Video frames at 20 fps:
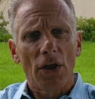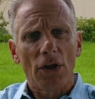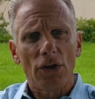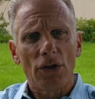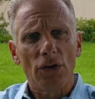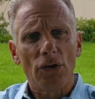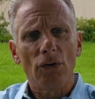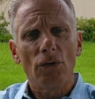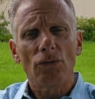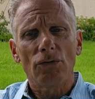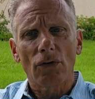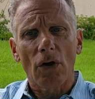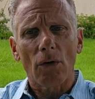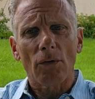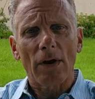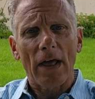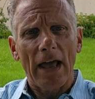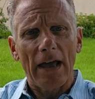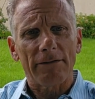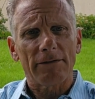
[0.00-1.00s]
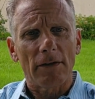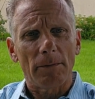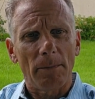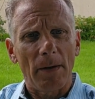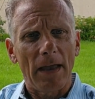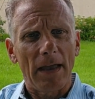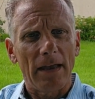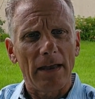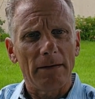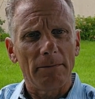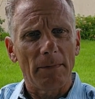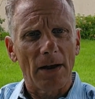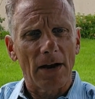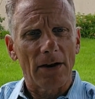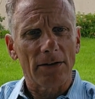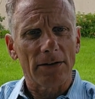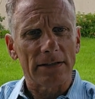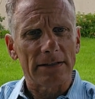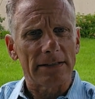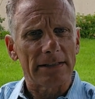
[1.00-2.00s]
you don't have to pay
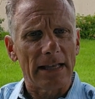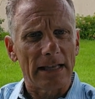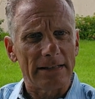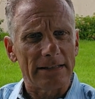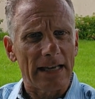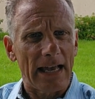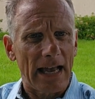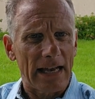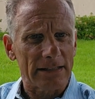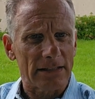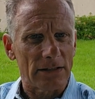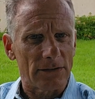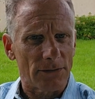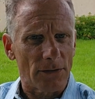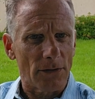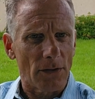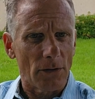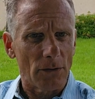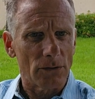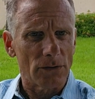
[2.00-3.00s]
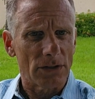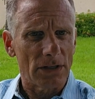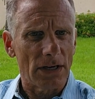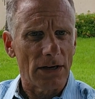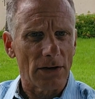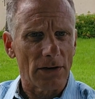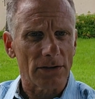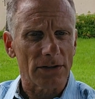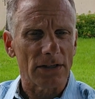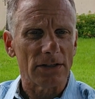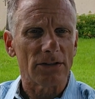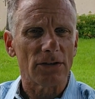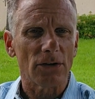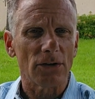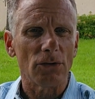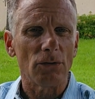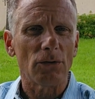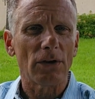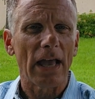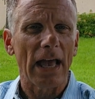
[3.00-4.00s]
Maryland state taxes for those years until
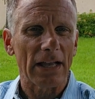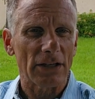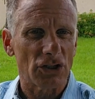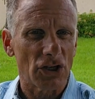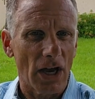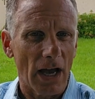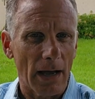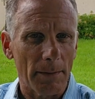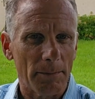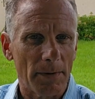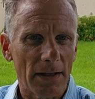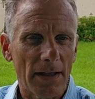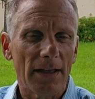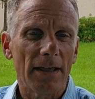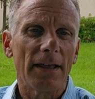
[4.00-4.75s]
you catch up,